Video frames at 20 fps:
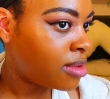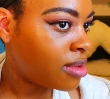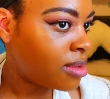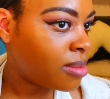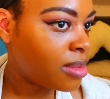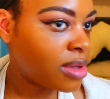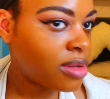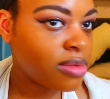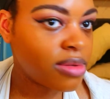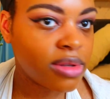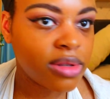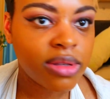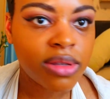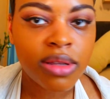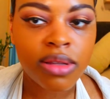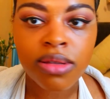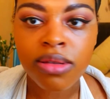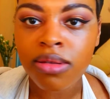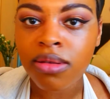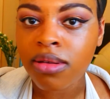that's what the
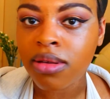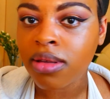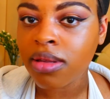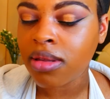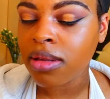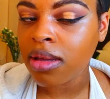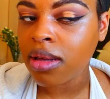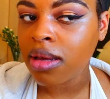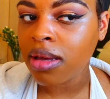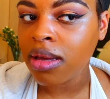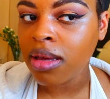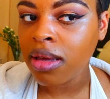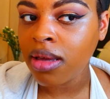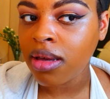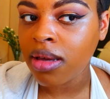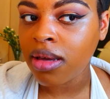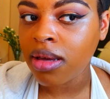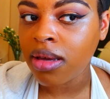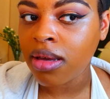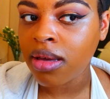skin's looking like
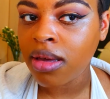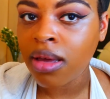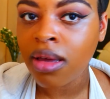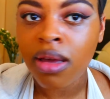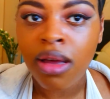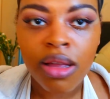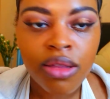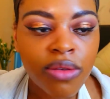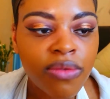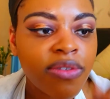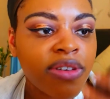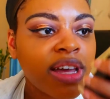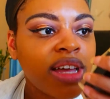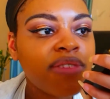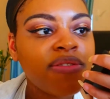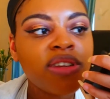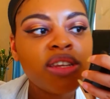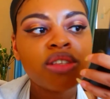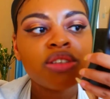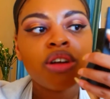don't think I
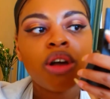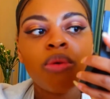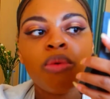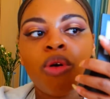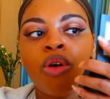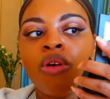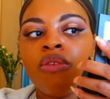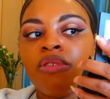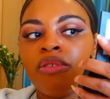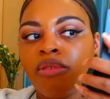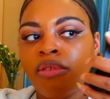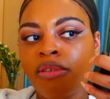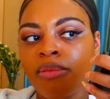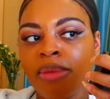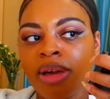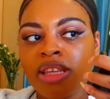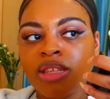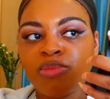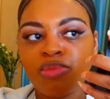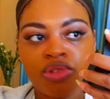even need to go over it with
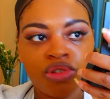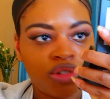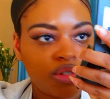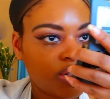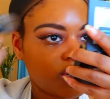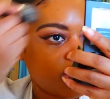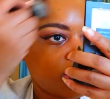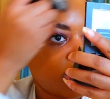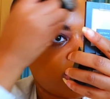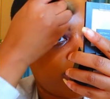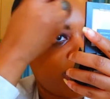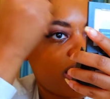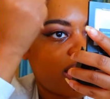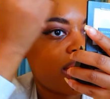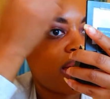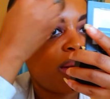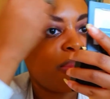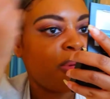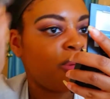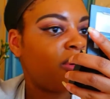my sponge because I'm like
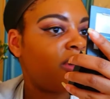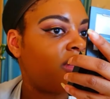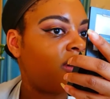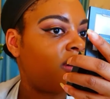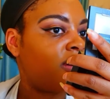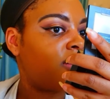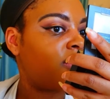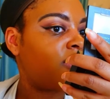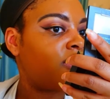happy with it